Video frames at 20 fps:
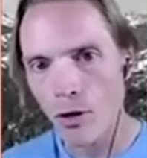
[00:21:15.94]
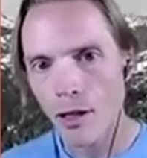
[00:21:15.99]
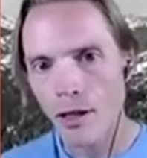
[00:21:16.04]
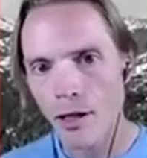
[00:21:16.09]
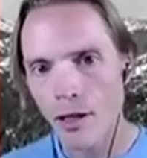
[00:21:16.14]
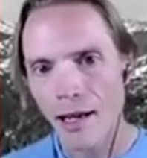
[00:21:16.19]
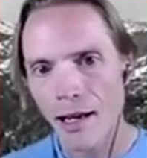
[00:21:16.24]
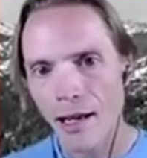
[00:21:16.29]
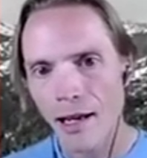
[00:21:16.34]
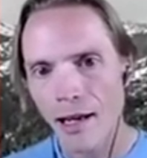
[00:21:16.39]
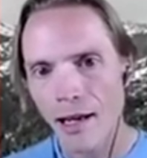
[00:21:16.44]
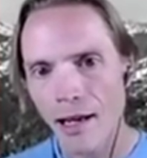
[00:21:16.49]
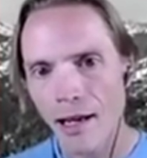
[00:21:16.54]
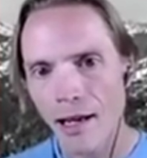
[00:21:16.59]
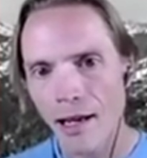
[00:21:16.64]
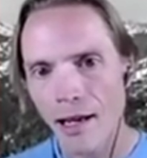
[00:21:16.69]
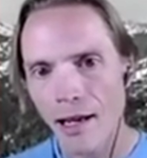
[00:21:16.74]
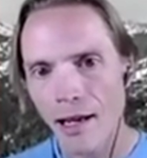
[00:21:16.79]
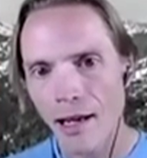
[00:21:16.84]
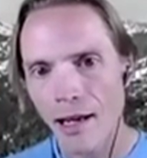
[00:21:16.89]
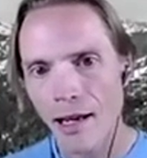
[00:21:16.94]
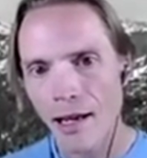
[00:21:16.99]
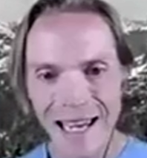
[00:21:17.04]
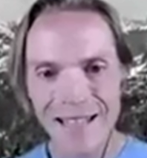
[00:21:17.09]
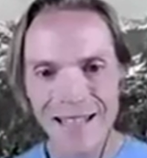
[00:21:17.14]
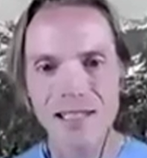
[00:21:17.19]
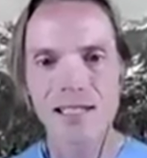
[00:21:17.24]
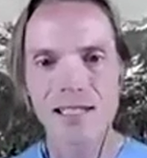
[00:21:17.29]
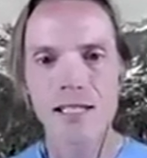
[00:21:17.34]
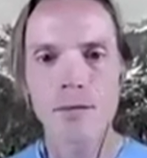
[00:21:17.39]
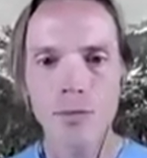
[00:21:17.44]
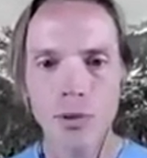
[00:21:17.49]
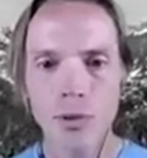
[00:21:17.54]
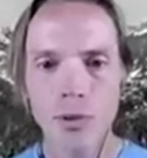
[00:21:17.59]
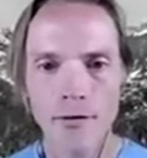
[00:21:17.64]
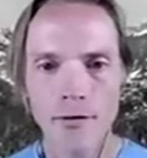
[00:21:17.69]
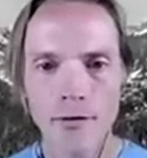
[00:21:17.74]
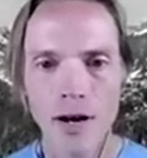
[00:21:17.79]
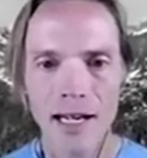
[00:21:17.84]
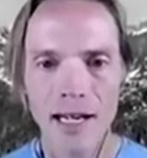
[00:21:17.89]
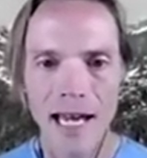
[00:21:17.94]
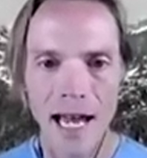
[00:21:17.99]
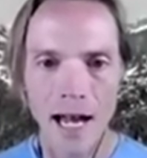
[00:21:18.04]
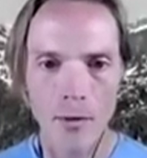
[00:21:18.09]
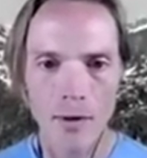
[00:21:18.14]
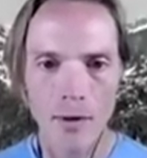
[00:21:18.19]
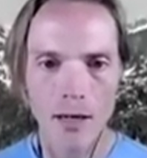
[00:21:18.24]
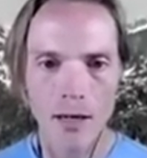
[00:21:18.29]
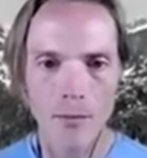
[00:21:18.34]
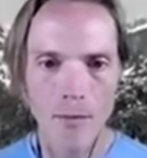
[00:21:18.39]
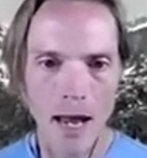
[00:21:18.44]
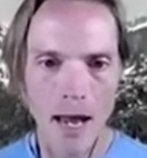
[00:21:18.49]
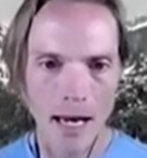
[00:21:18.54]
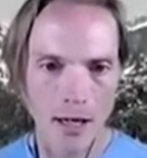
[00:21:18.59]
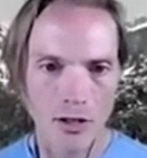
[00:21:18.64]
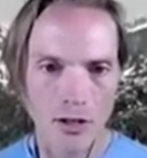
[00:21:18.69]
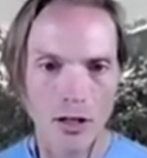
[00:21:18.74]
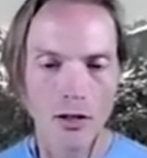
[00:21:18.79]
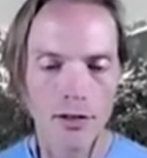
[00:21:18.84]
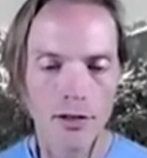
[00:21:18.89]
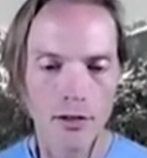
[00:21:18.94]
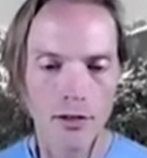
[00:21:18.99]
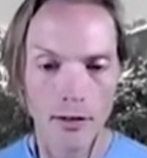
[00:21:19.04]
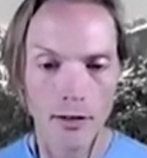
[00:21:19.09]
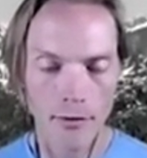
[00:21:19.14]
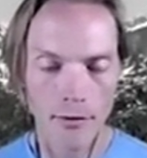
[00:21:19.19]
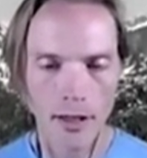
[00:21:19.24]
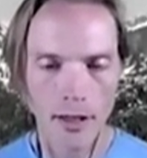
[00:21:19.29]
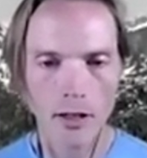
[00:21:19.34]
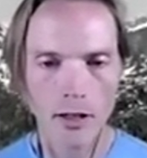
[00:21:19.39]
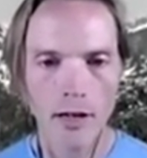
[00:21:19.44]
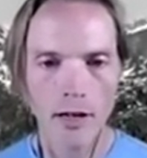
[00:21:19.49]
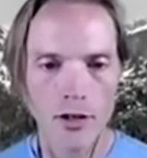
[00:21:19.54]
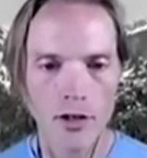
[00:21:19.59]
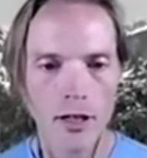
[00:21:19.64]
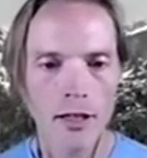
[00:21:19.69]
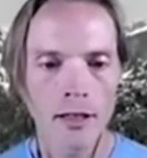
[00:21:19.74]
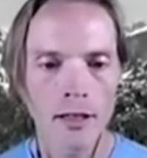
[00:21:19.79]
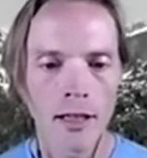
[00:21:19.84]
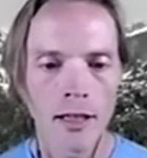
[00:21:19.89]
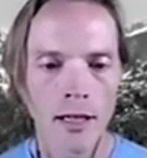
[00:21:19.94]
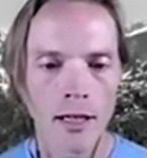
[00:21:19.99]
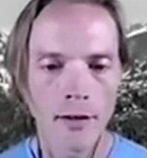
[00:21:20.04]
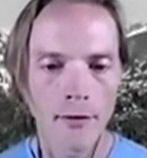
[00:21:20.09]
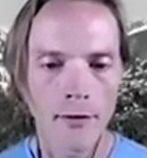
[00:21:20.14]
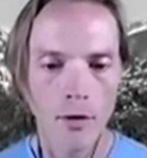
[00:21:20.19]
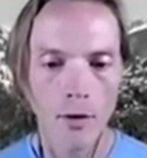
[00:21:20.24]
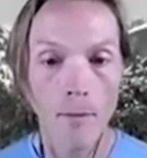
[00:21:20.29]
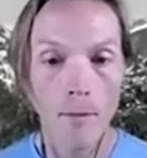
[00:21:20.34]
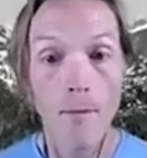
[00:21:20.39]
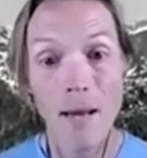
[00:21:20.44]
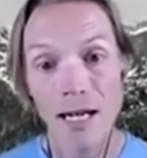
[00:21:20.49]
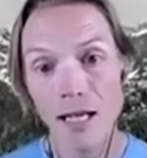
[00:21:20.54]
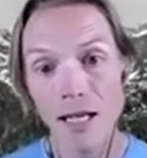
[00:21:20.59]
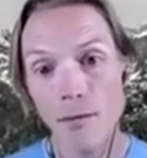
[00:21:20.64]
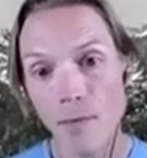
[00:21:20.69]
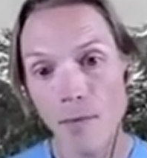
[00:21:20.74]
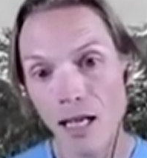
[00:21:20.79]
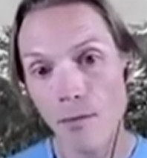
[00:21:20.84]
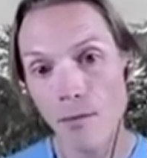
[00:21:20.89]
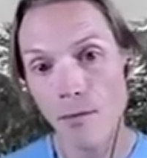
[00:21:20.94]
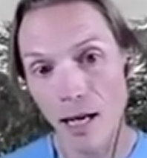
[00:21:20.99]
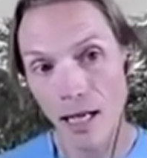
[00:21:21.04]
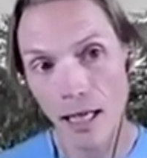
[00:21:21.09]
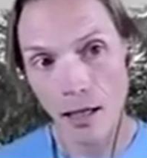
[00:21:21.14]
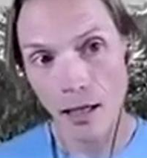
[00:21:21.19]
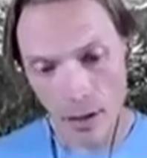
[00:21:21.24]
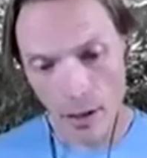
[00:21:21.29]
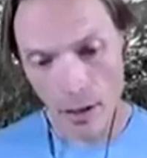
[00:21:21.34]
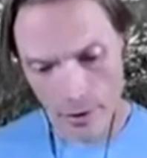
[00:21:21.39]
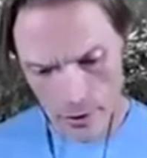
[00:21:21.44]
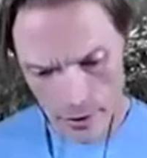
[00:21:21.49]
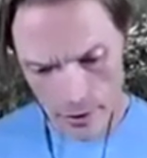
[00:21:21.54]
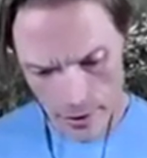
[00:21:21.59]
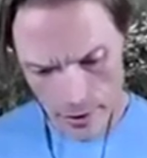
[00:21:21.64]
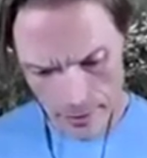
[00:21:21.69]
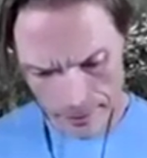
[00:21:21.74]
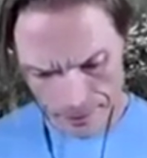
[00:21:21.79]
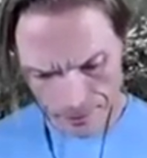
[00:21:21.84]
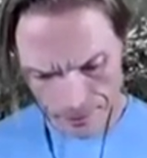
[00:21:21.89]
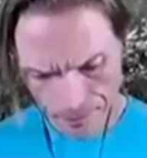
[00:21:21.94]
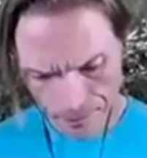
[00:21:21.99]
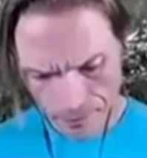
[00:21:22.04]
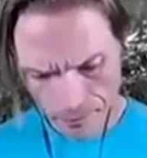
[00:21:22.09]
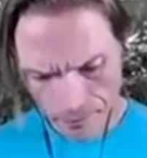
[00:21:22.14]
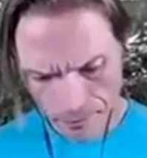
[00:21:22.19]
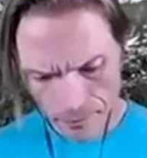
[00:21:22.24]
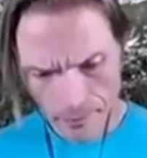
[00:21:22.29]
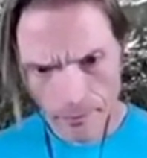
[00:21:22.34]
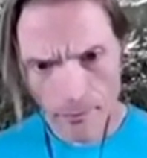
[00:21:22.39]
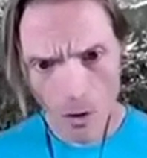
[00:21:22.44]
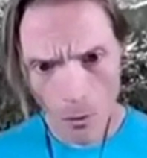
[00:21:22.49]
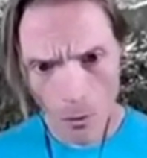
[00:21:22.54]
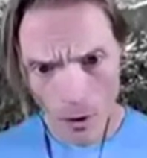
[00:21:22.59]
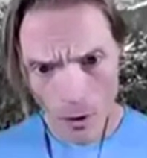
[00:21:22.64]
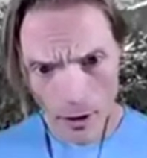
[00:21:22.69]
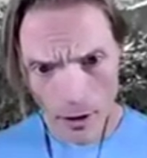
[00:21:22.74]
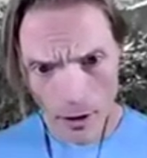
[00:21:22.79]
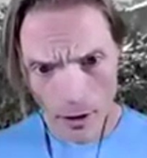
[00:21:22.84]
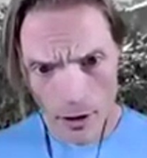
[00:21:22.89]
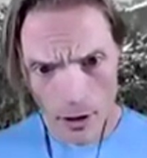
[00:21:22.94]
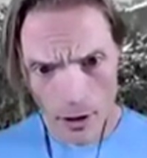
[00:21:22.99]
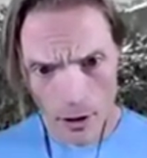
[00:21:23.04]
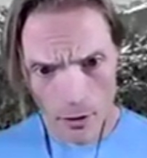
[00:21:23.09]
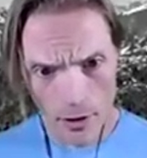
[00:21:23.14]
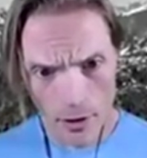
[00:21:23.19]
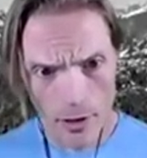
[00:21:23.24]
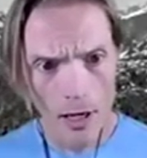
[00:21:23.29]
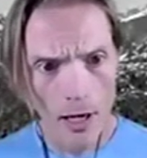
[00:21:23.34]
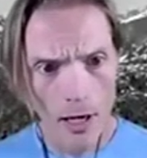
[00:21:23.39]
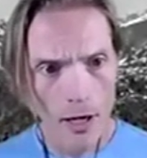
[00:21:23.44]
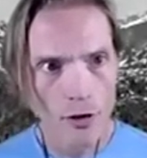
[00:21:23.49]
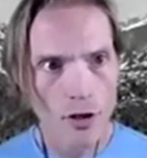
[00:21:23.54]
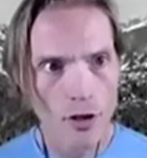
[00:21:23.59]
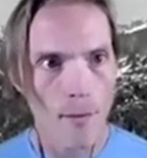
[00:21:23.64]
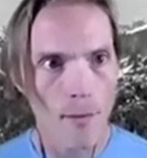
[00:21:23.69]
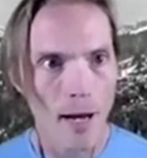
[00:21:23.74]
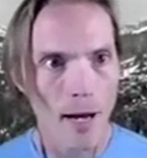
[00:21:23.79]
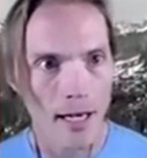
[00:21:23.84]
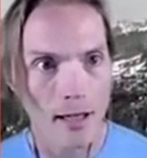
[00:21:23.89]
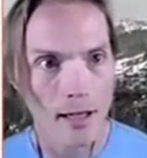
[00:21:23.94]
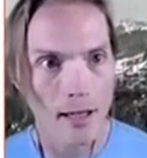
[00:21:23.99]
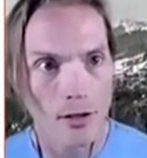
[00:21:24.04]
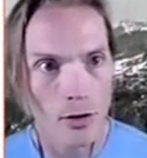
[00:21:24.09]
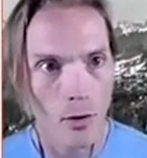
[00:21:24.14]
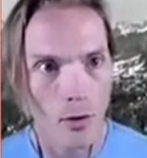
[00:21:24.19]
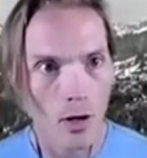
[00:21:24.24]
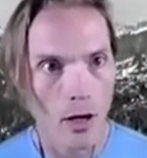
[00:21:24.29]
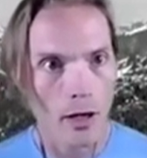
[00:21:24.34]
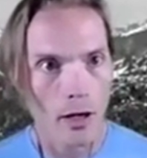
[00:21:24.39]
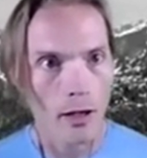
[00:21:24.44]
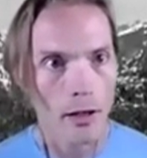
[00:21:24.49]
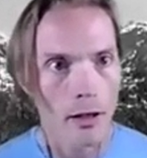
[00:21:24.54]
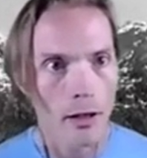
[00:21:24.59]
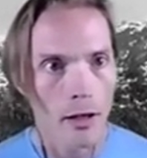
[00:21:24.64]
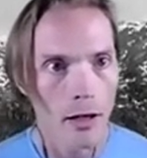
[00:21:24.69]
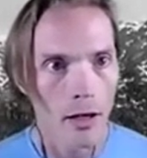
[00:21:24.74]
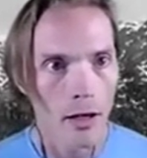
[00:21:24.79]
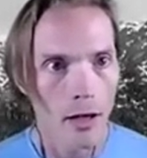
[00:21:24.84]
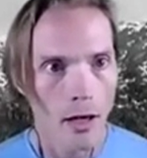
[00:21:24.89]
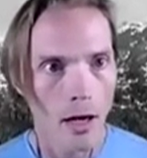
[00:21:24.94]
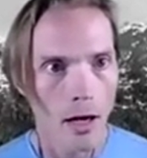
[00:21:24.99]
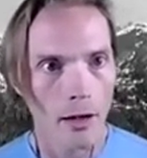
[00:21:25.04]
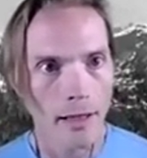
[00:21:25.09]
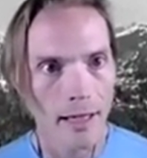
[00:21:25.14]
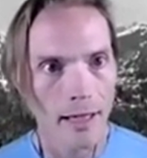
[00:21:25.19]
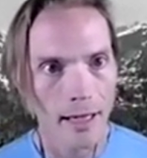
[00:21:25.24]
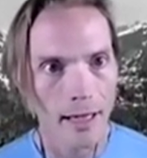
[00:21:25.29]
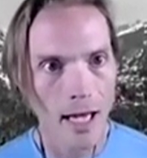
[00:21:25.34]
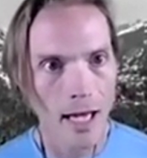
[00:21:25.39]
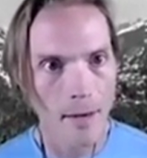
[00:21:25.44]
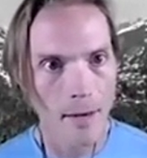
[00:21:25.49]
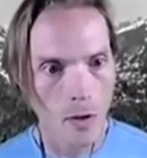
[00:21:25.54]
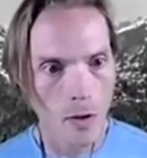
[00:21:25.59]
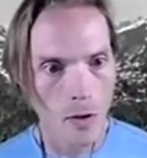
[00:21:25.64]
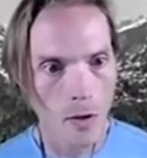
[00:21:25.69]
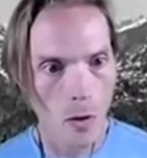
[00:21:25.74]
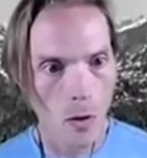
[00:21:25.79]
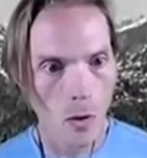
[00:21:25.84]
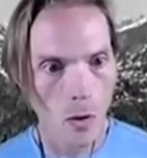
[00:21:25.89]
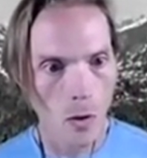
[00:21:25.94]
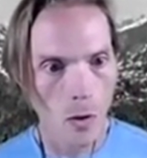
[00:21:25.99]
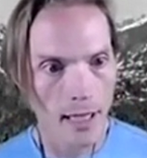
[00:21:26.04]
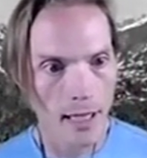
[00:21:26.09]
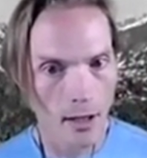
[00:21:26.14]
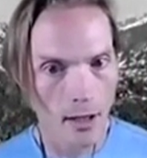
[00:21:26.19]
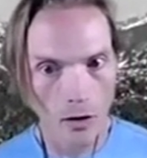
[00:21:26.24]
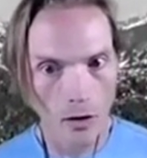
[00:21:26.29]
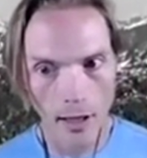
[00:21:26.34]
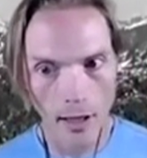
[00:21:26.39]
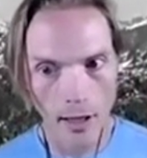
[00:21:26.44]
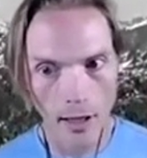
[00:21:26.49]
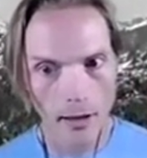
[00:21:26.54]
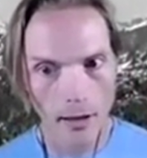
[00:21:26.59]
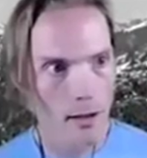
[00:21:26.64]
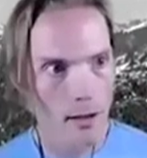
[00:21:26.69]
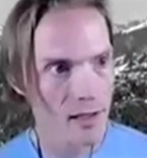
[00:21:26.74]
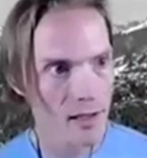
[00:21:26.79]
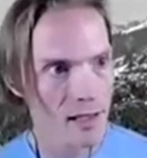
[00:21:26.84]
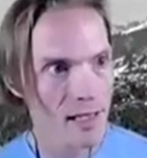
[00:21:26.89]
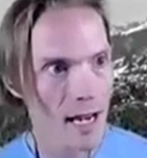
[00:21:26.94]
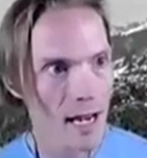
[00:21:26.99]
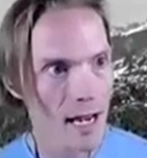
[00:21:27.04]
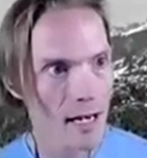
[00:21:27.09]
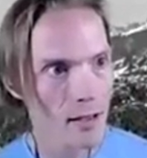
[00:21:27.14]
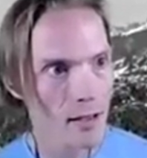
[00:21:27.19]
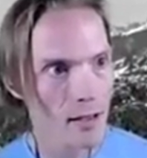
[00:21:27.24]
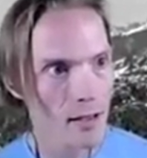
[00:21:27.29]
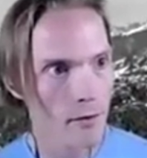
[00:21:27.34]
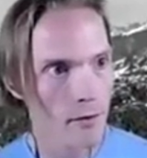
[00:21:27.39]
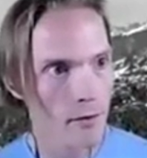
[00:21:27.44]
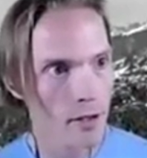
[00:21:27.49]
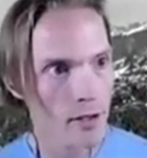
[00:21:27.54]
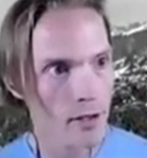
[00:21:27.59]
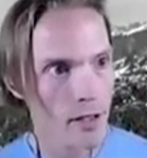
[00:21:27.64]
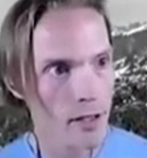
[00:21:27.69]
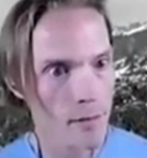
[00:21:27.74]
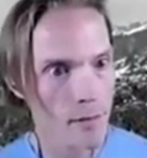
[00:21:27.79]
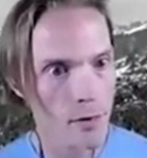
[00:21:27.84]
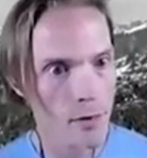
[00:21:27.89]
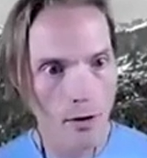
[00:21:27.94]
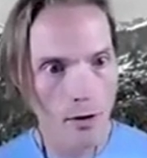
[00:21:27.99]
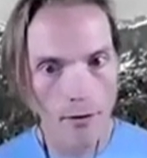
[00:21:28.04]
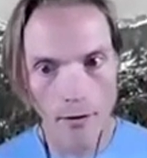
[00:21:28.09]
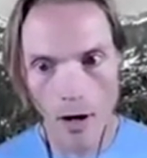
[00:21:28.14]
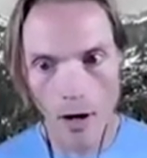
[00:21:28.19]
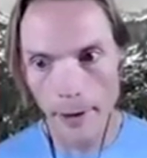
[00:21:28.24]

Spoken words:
and again, simplified how we can manage cluster configuration for many, many, many clusters. What we're going to do is jump back into our GitLab tool and take a look at the status of our system so far.